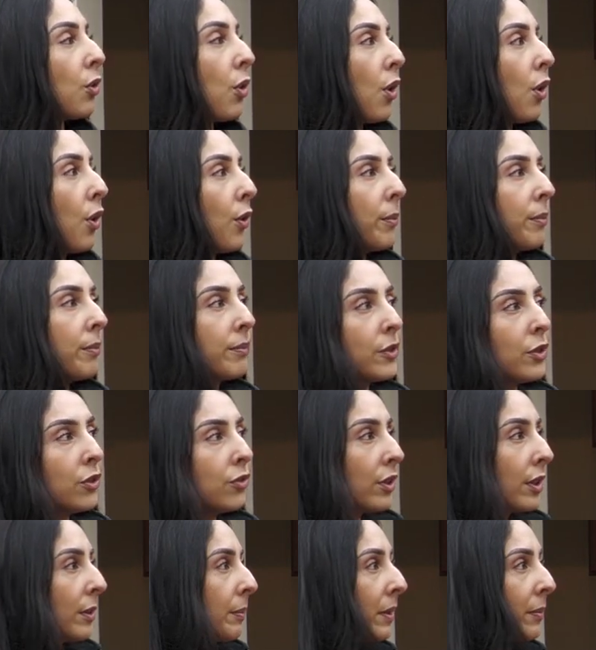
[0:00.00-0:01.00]
home,
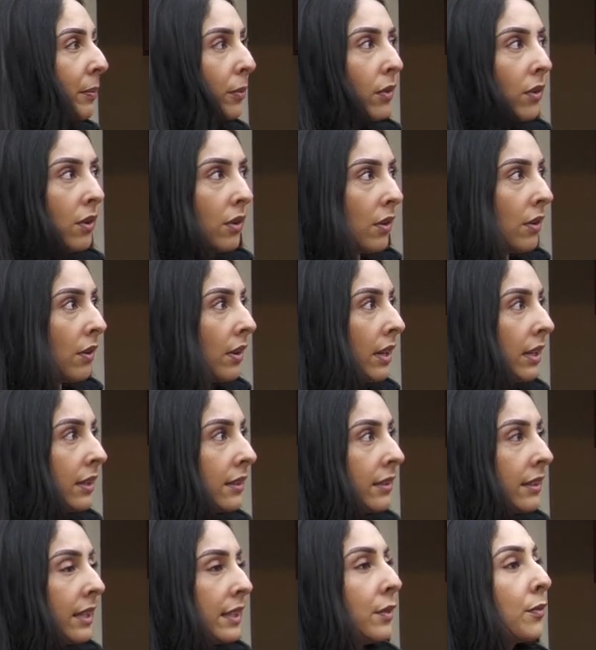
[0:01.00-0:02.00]
usually
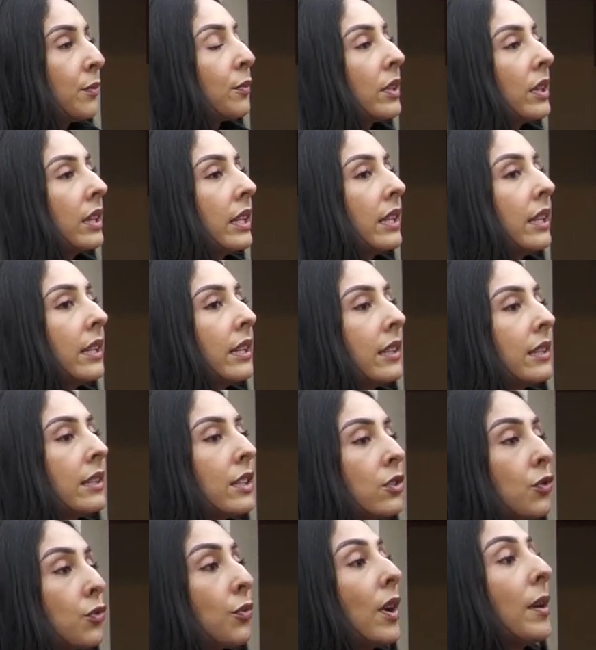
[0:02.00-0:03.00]
it doesn't really
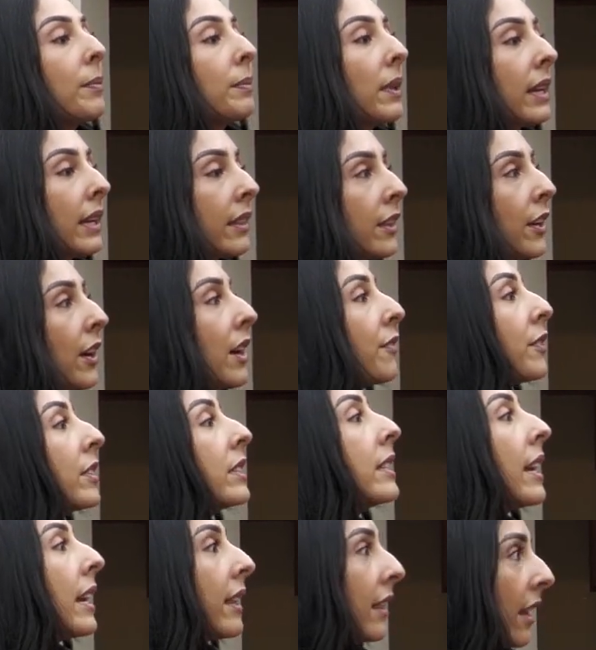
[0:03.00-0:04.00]
disrupt like their
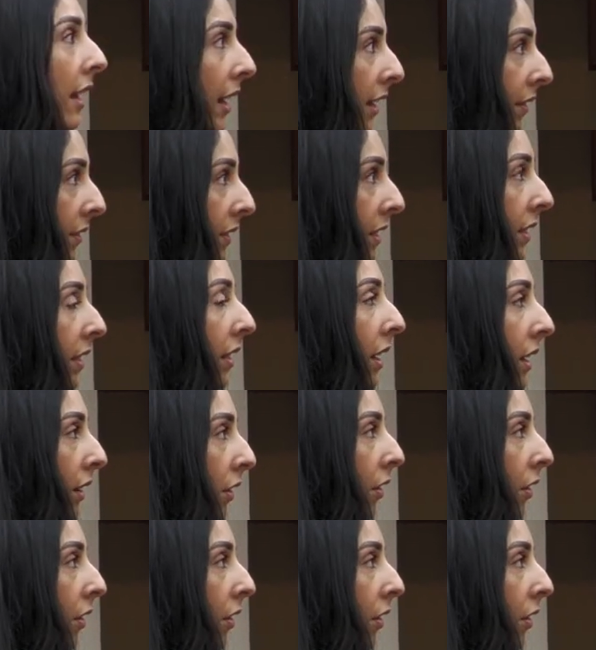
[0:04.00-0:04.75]
everyday lives and